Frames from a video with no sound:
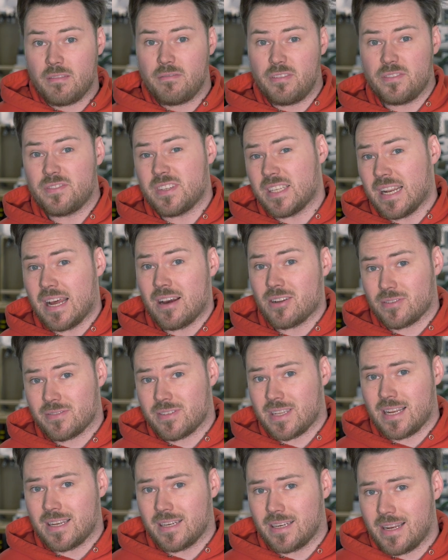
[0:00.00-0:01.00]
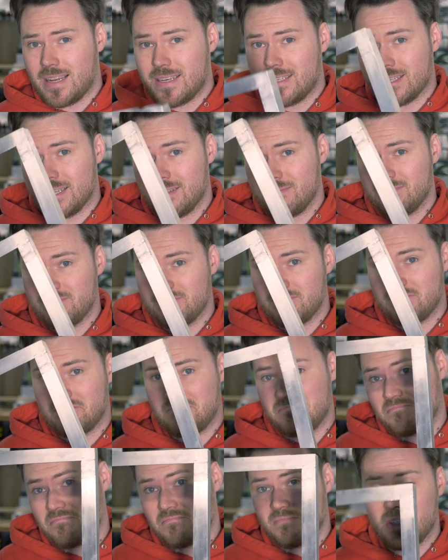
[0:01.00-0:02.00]
15 hours of sanding later,
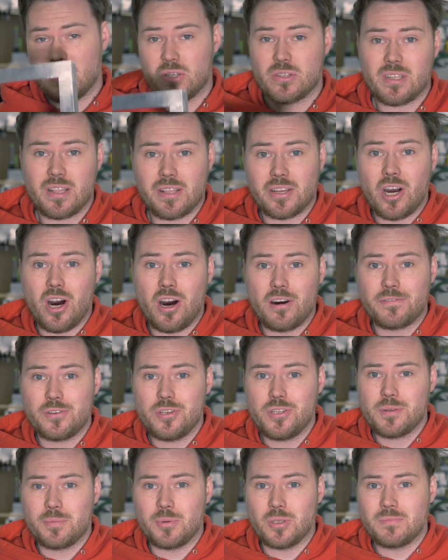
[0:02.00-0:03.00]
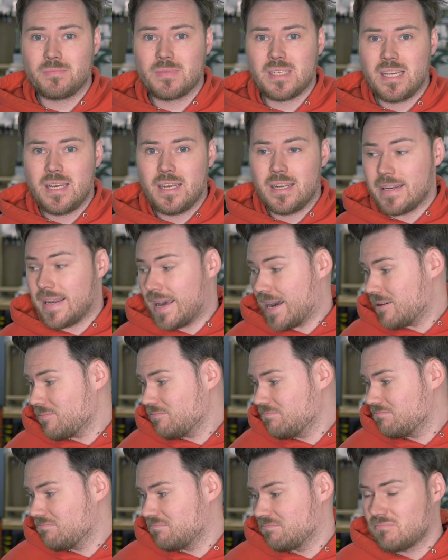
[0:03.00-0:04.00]
got something half usable.
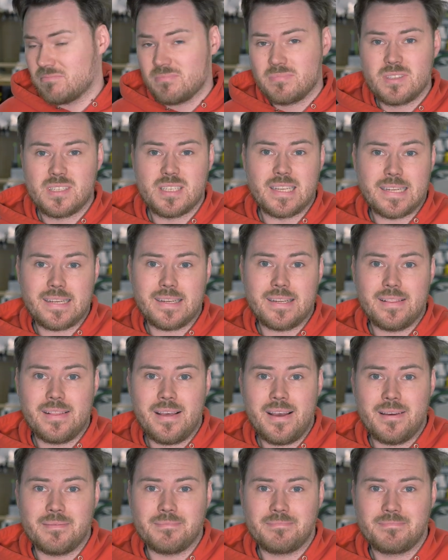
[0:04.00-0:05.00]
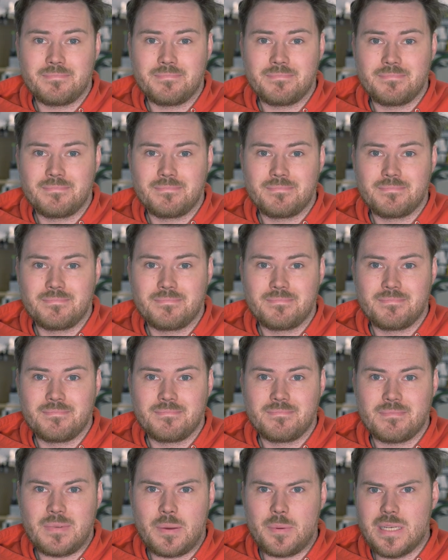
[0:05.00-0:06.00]
Now, stick it in there.
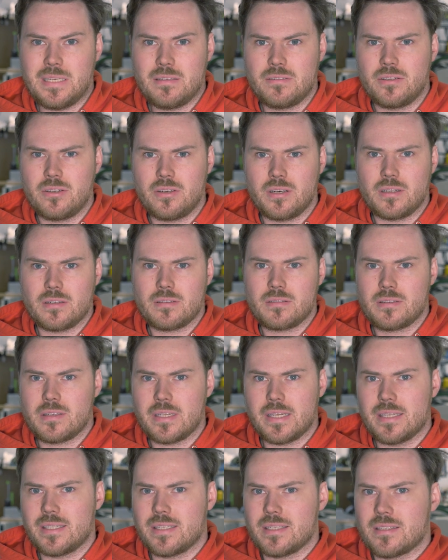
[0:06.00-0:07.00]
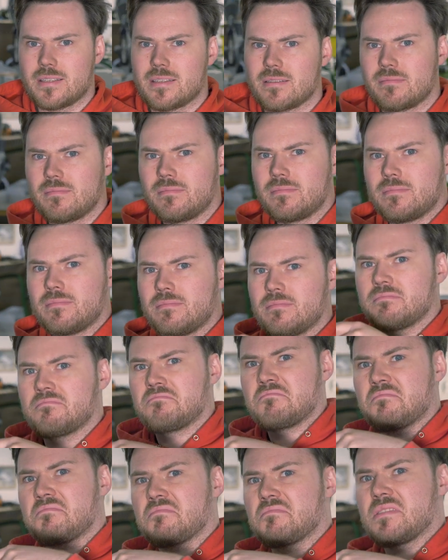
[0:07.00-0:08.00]
I mean, you can't see it, it's,
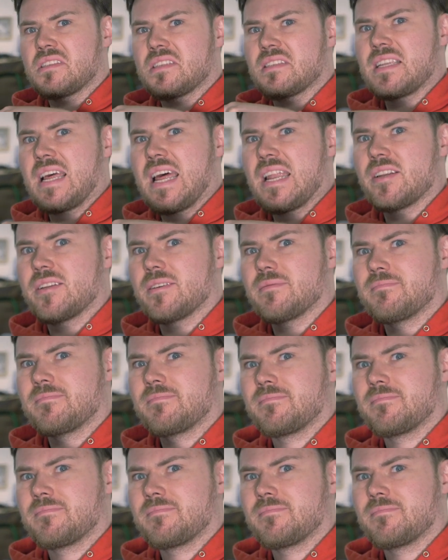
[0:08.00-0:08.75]
it's a sander.